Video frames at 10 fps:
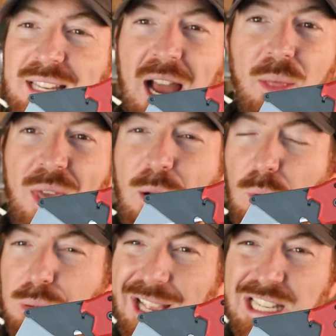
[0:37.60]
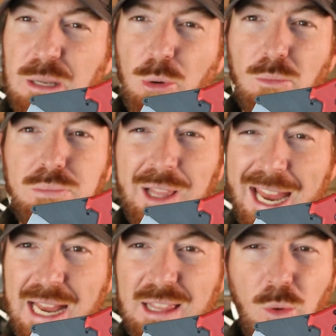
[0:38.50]
got that replaceable
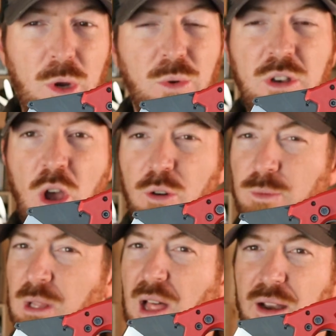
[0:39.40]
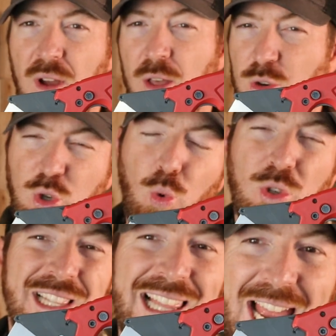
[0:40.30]
blade that we would know from a lot of other
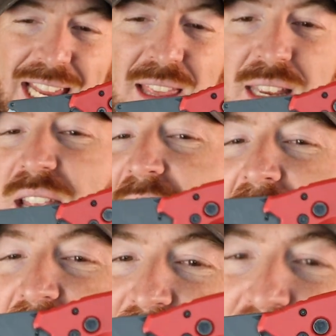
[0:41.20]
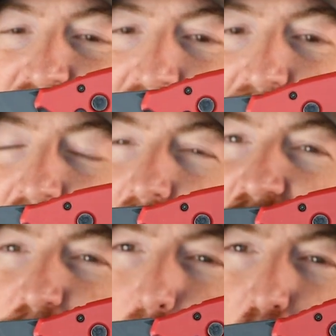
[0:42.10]
tools like this. Has a secondary
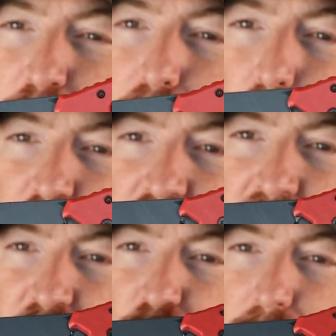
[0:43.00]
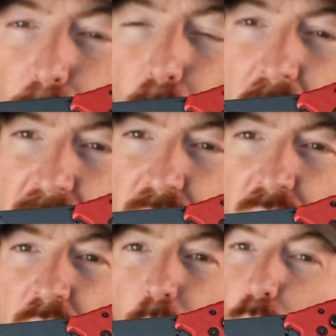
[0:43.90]
exposed portion to strip
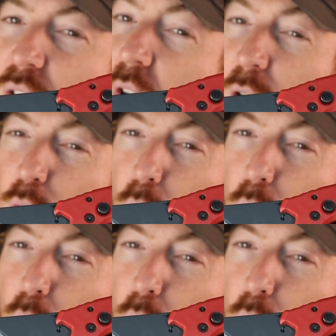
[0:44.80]
wire or cut